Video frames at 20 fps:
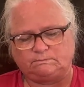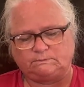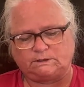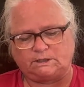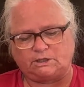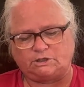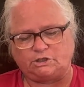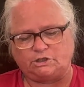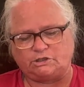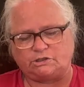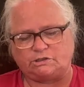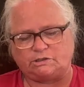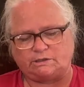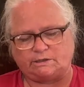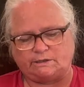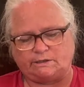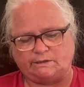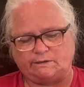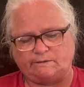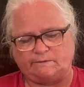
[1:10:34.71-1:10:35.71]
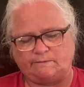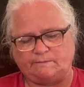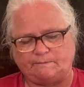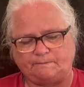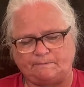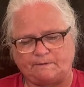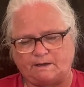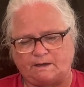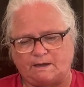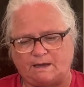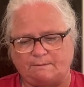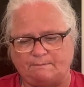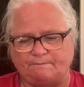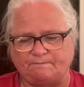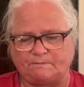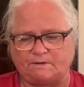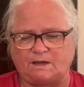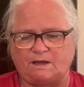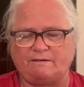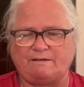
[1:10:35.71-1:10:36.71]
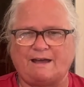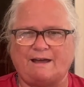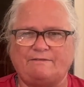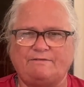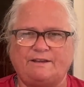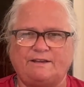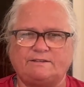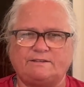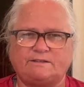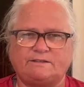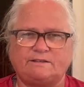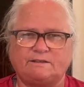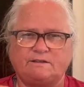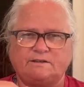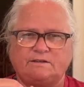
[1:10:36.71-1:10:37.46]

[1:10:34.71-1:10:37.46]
I just I have this